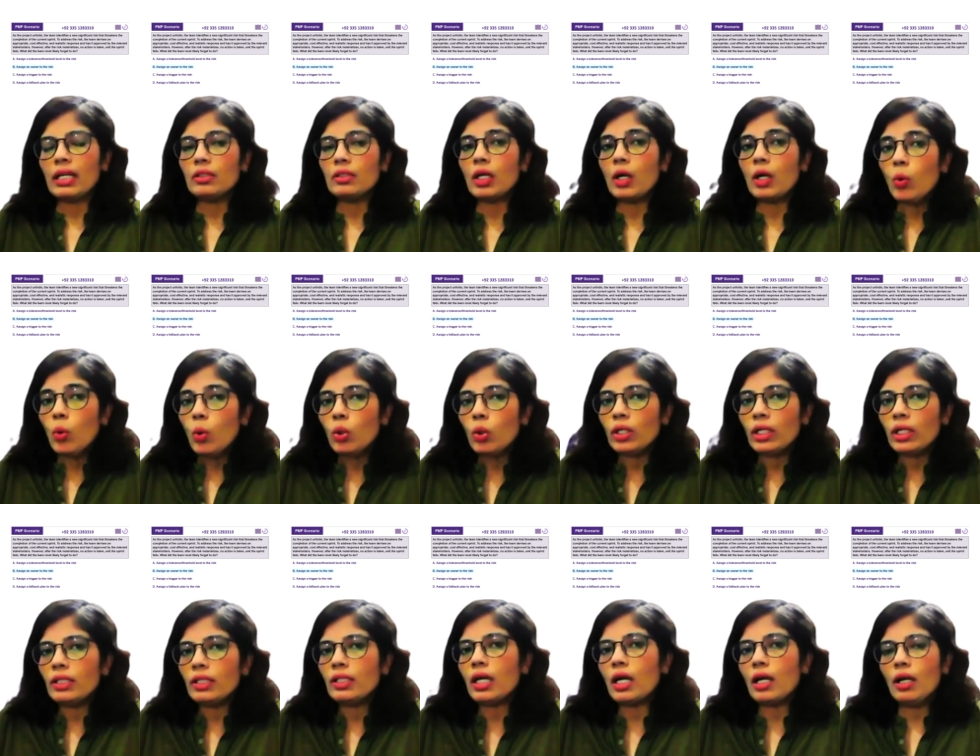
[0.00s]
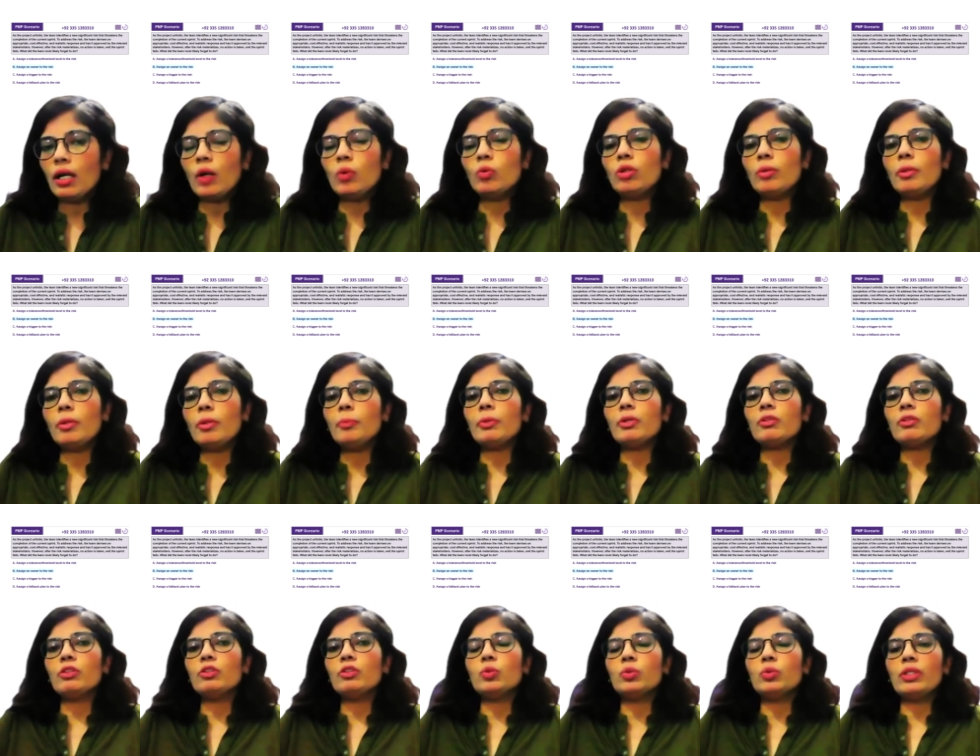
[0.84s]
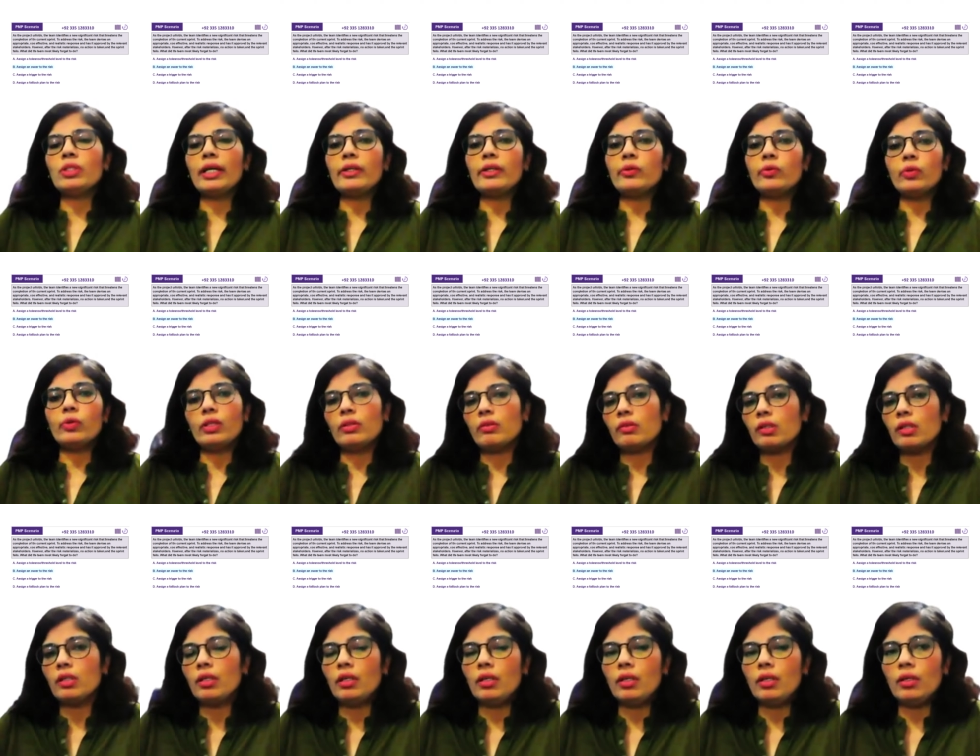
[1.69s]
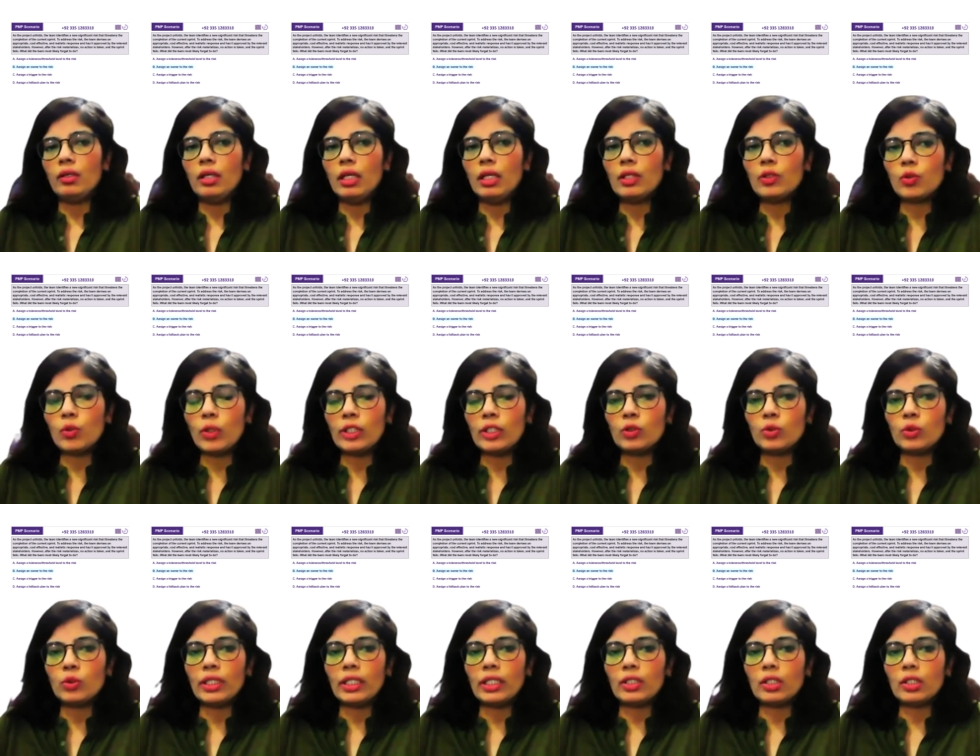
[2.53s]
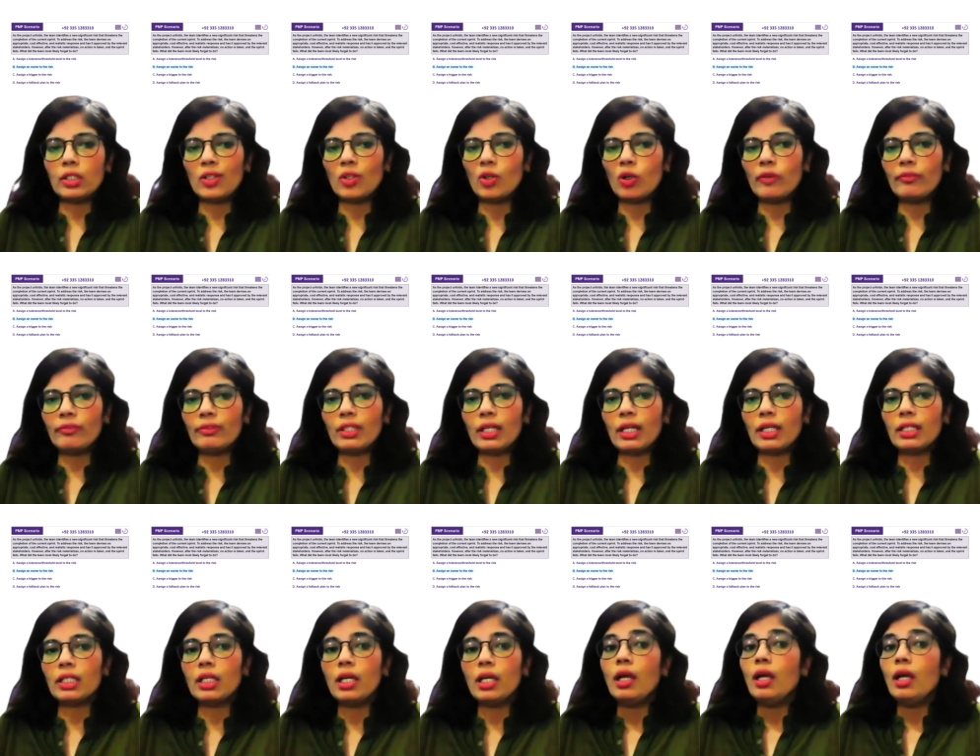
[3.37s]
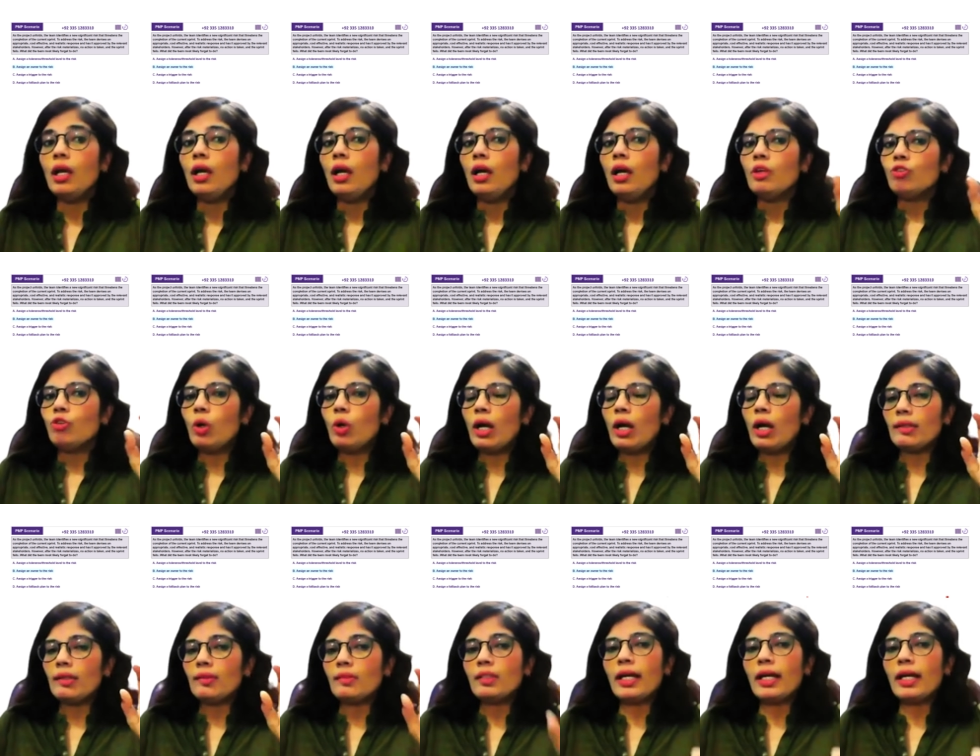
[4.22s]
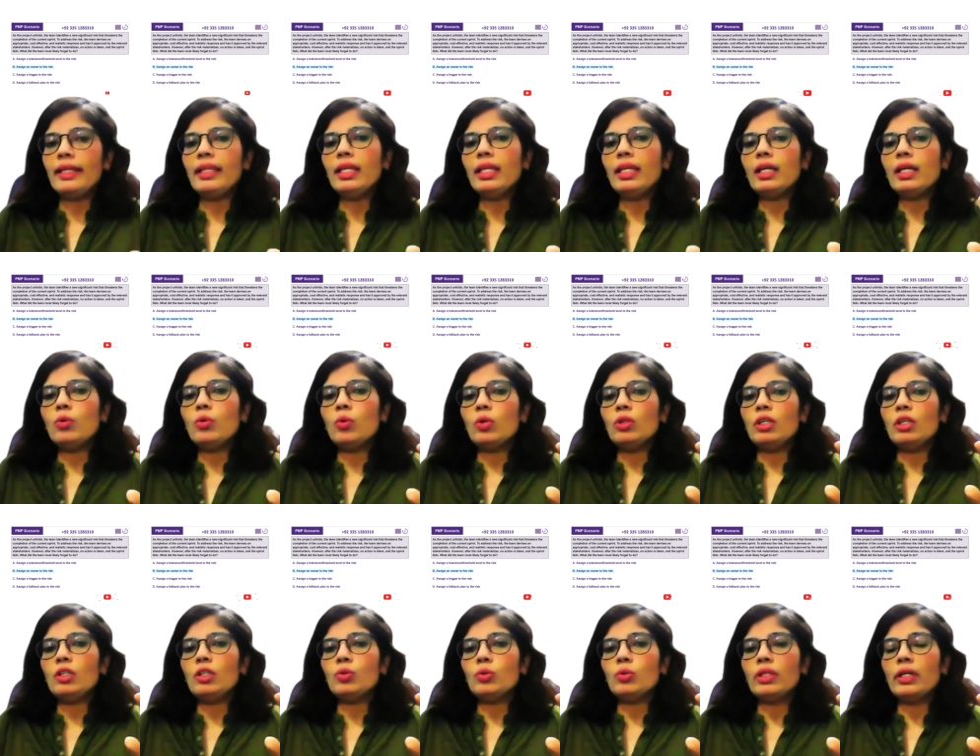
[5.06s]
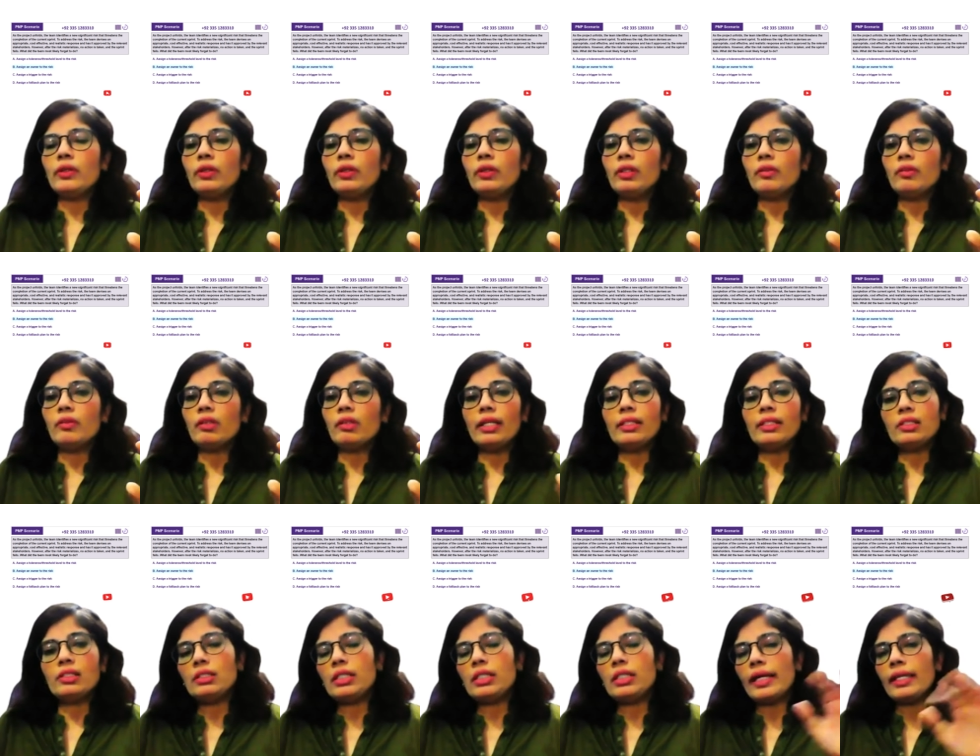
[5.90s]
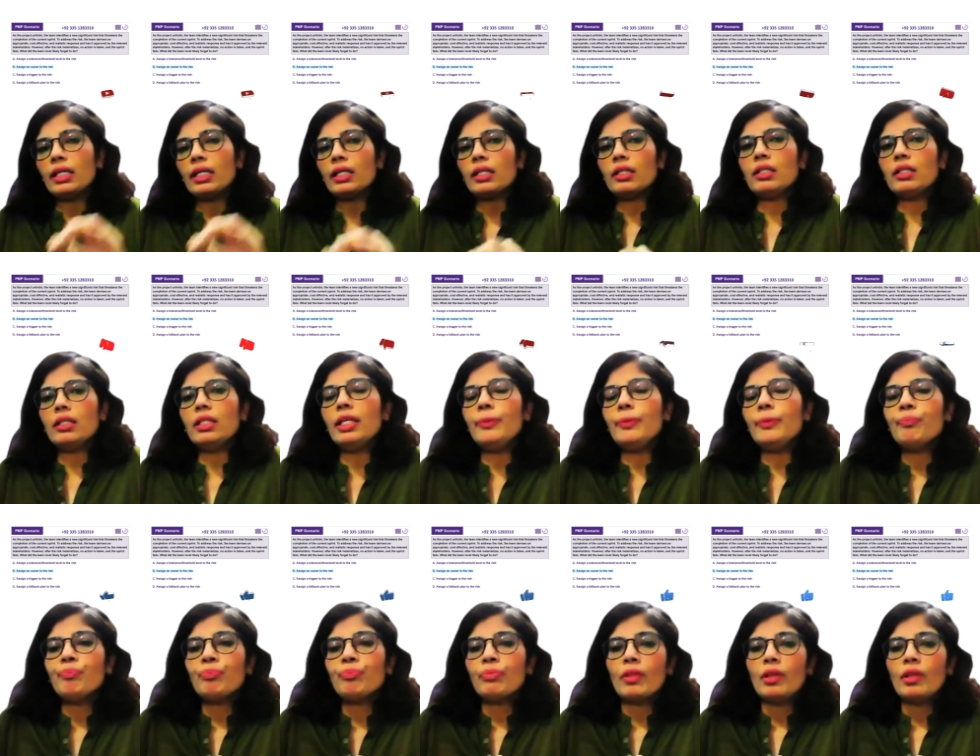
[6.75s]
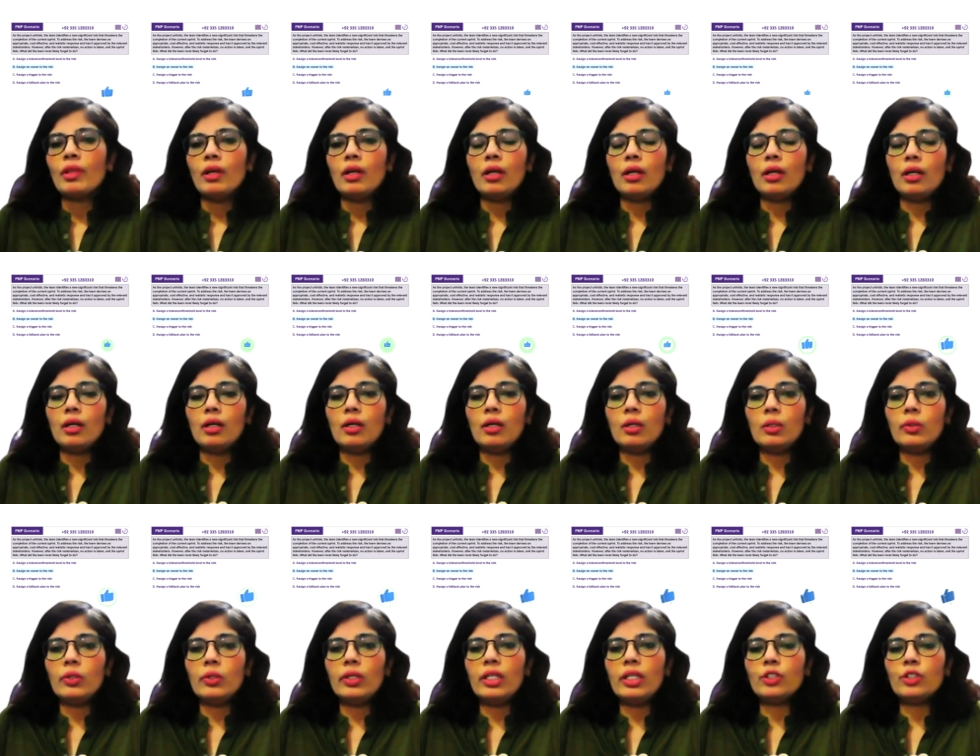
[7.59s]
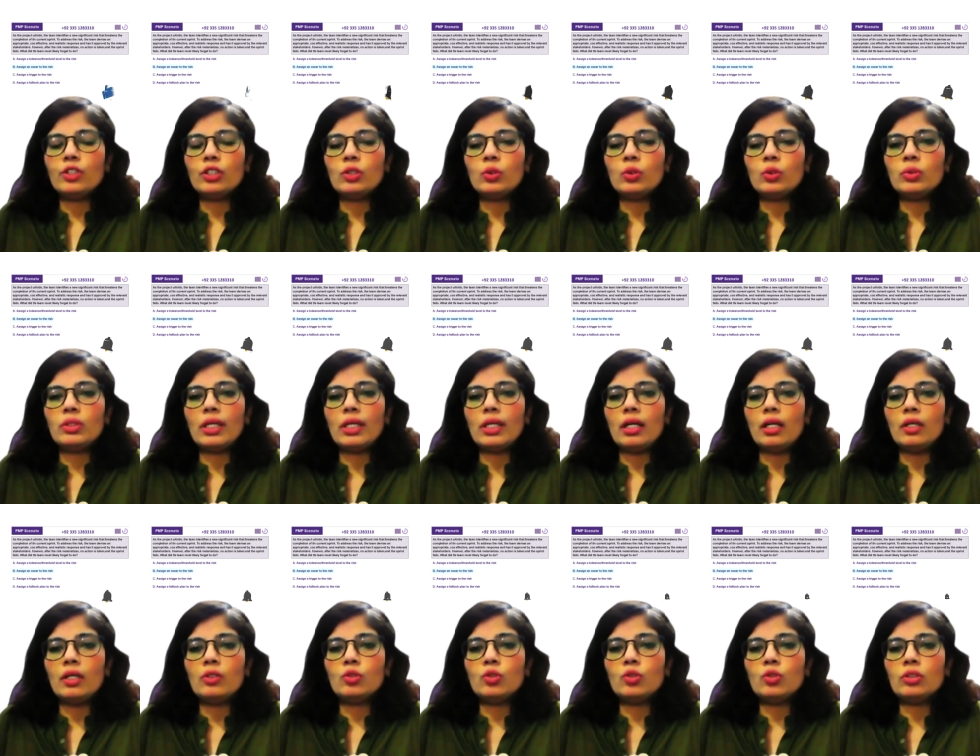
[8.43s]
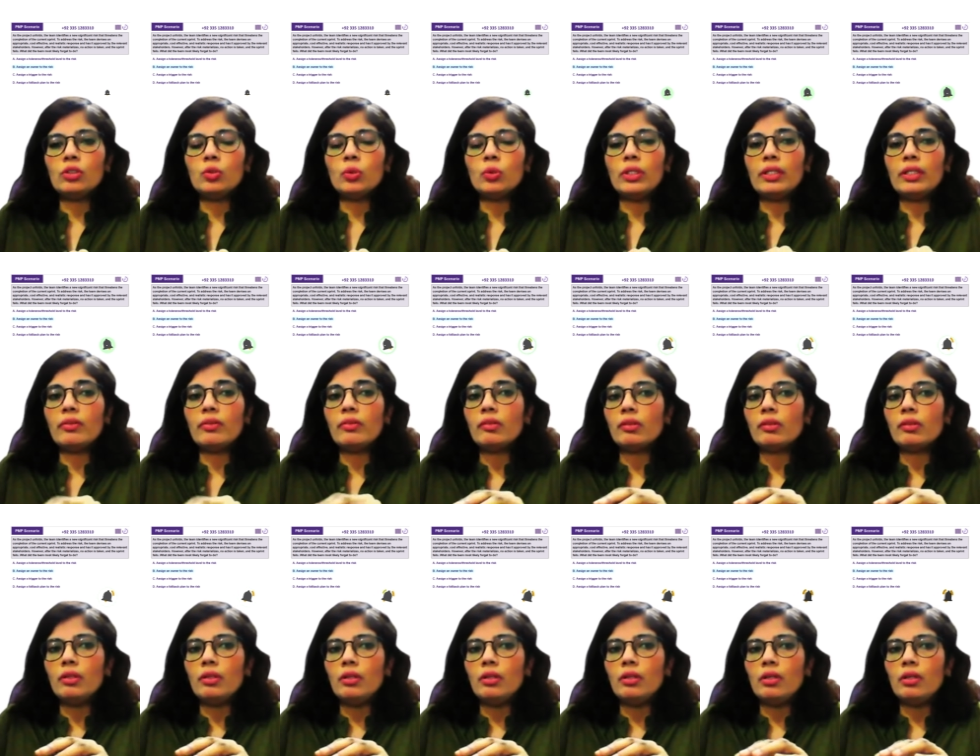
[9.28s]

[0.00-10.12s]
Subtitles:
The owner, the accountable person to that risk, is going to take care of that. So assigning an owner to the risk is directly related to its